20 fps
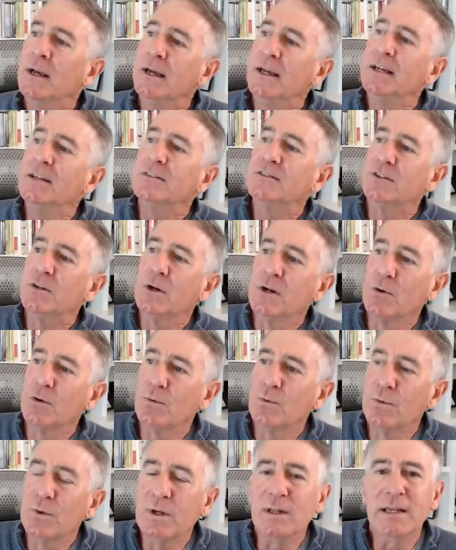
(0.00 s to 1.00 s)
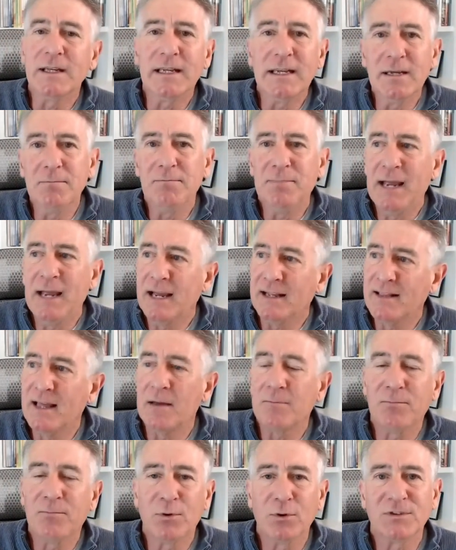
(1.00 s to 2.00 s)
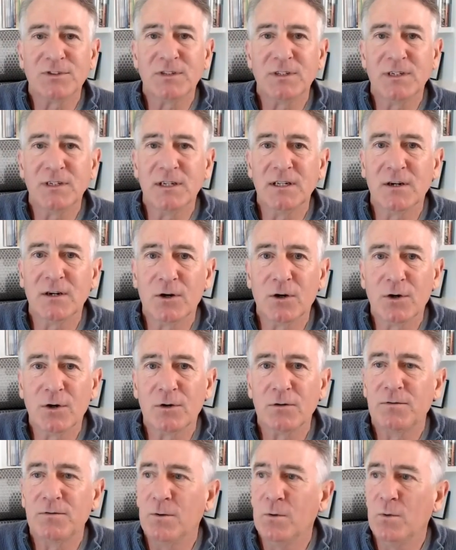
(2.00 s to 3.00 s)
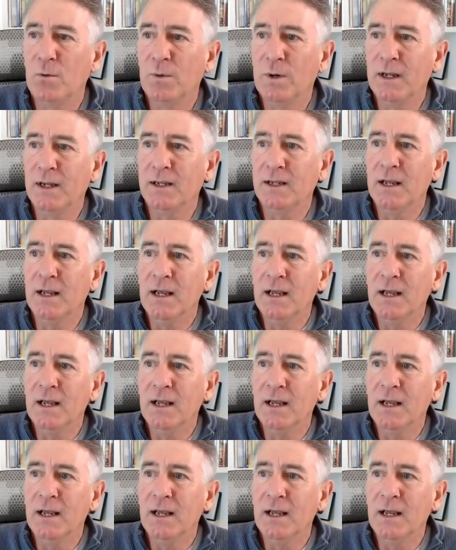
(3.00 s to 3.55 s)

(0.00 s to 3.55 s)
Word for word: it's going to really impact that person in a hurtful way.